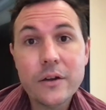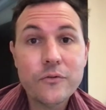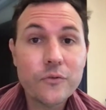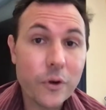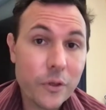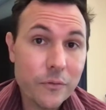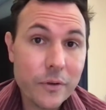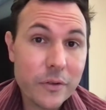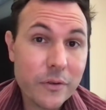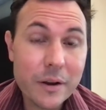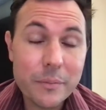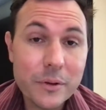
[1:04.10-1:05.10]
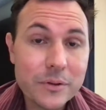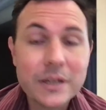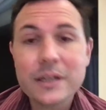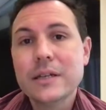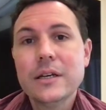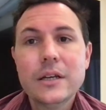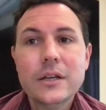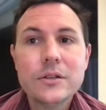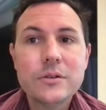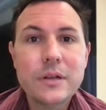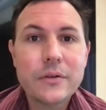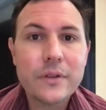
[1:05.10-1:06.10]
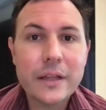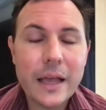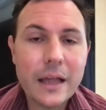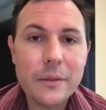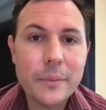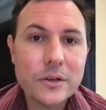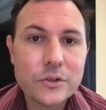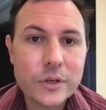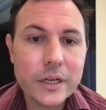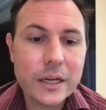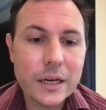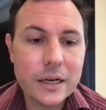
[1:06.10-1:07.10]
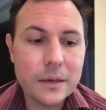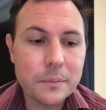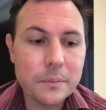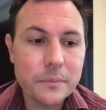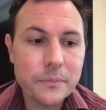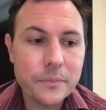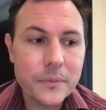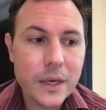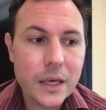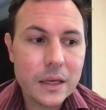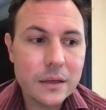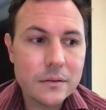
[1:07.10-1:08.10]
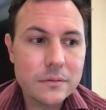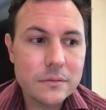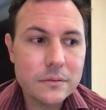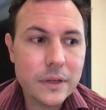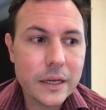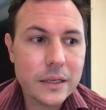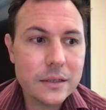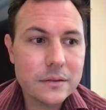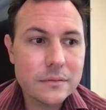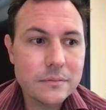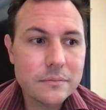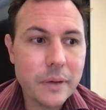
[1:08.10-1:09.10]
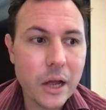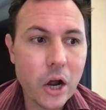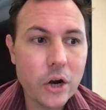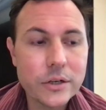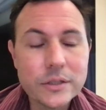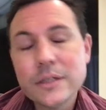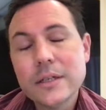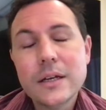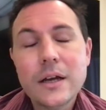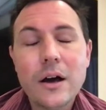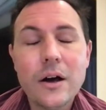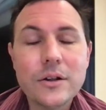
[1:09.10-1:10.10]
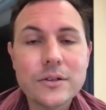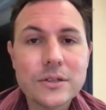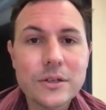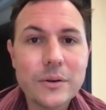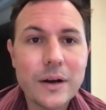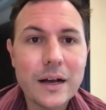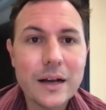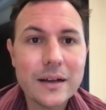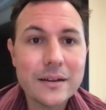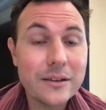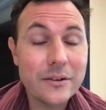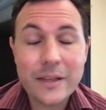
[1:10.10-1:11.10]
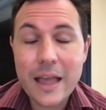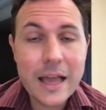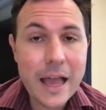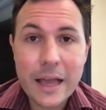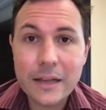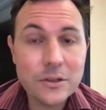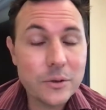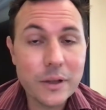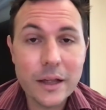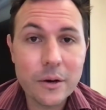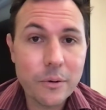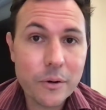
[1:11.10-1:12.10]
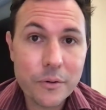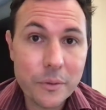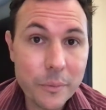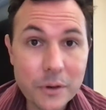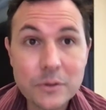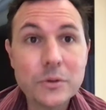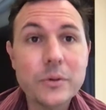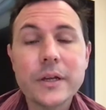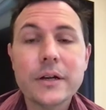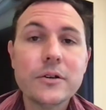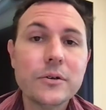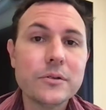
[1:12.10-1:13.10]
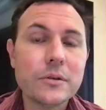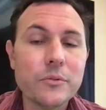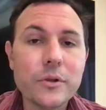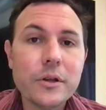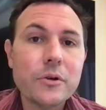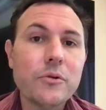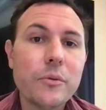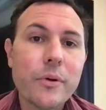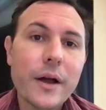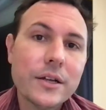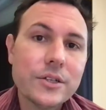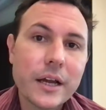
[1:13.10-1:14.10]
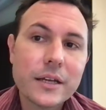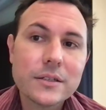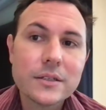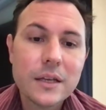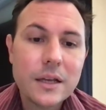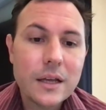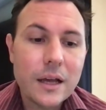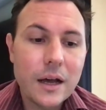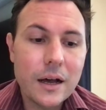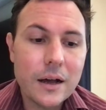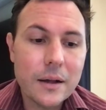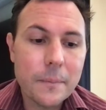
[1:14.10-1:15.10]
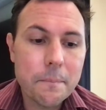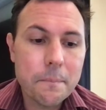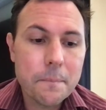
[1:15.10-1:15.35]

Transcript: fourth and fifth grade music, so definitely elementary, like by heart. Also, K-8, do a lot of work with the middle school here, doing some really cool projects. And